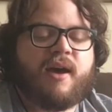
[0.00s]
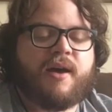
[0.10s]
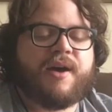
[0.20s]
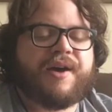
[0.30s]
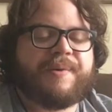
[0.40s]

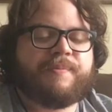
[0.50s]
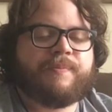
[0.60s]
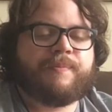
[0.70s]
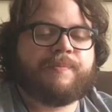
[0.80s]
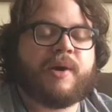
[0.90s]
Um,
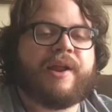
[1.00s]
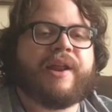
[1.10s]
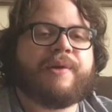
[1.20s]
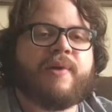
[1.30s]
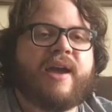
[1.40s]
but
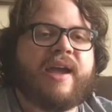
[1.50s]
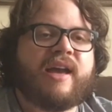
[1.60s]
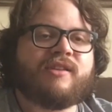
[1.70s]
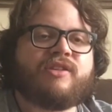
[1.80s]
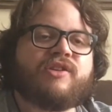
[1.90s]
anyway,
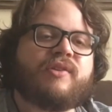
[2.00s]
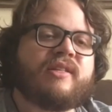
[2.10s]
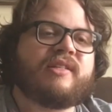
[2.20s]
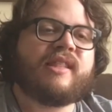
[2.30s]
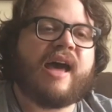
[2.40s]
as soon
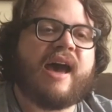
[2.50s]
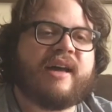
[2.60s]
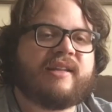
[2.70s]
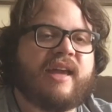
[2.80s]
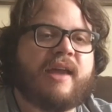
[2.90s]
as
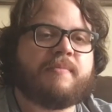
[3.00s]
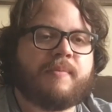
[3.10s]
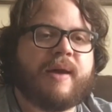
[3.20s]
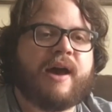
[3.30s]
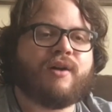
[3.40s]
that came
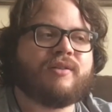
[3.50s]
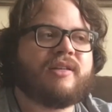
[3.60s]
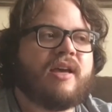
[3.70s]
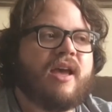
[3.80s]
about,